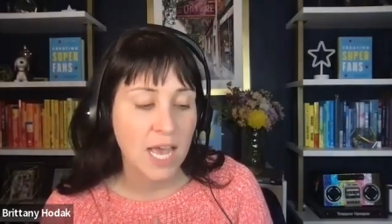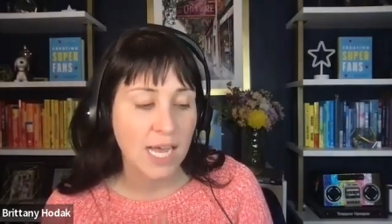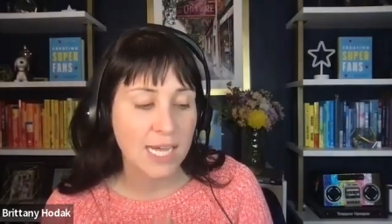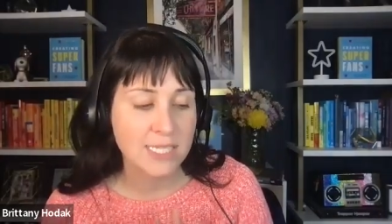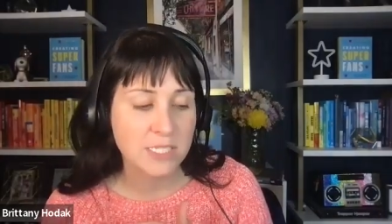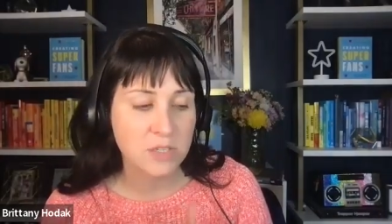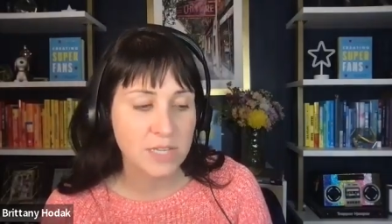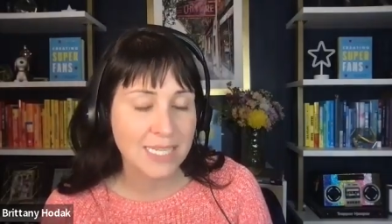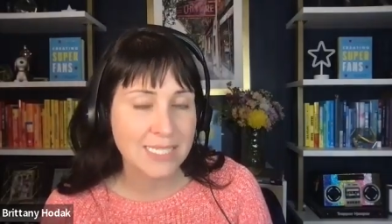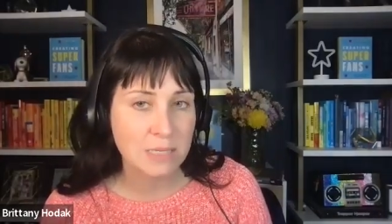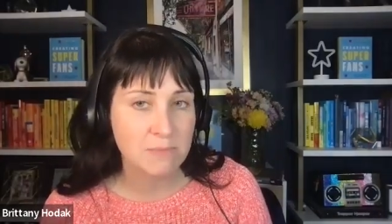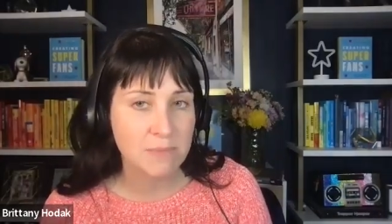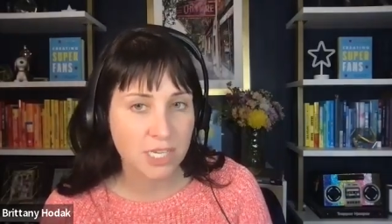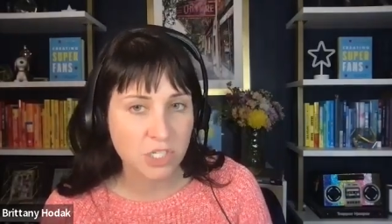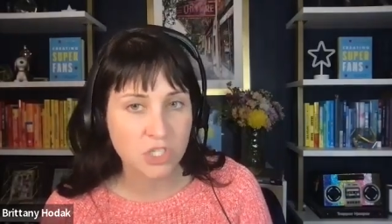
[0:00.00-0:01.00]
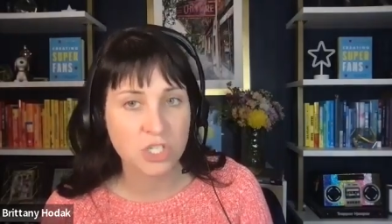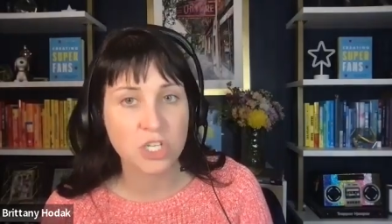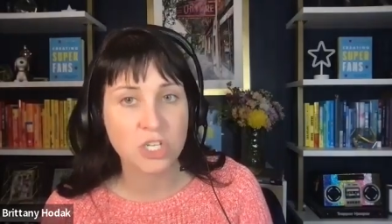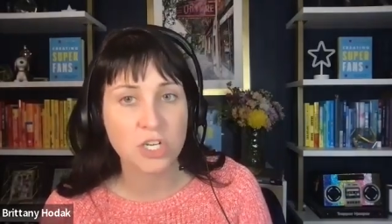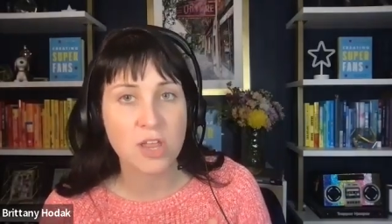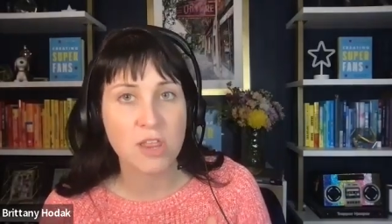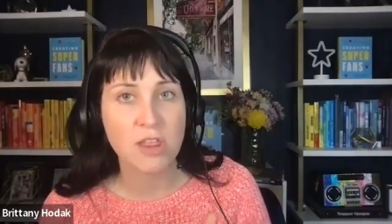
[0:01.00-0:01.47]
And so that's a
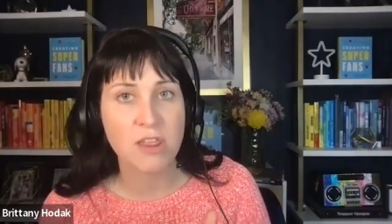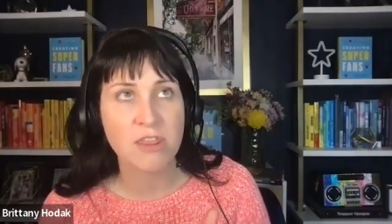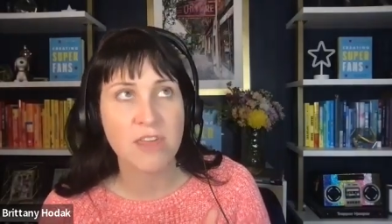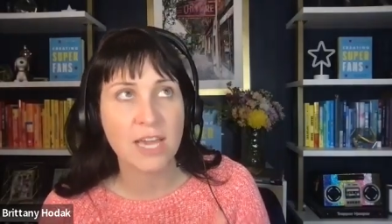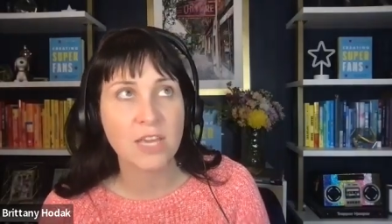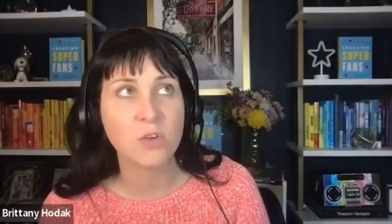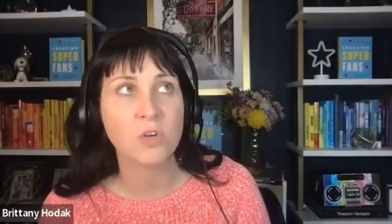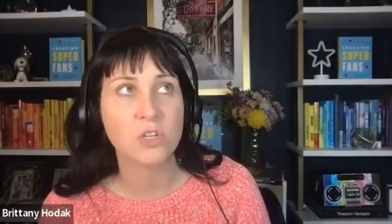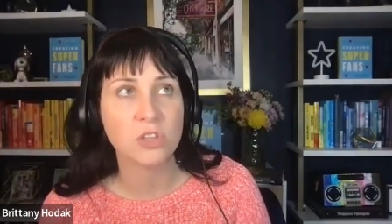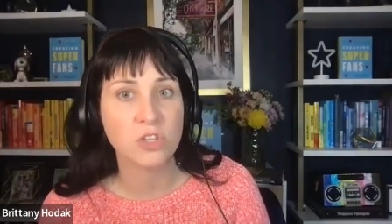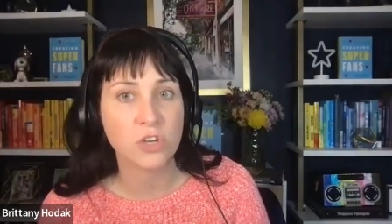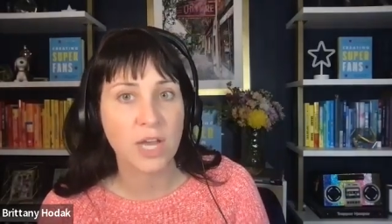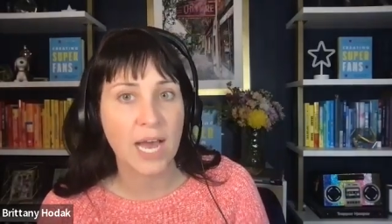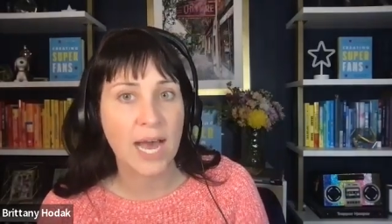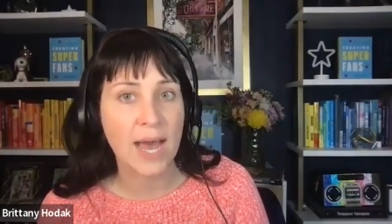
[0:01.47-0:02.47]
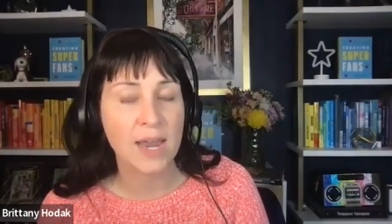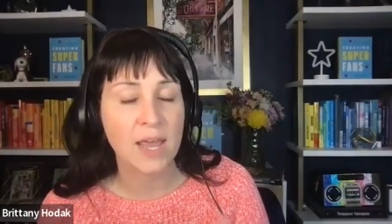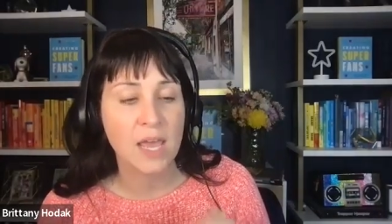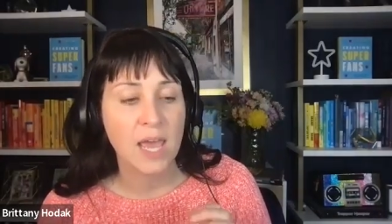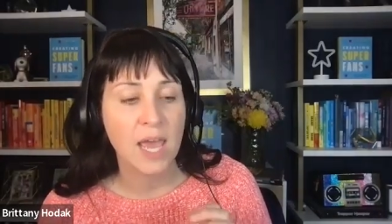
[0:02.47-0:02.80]
measure that you can look at.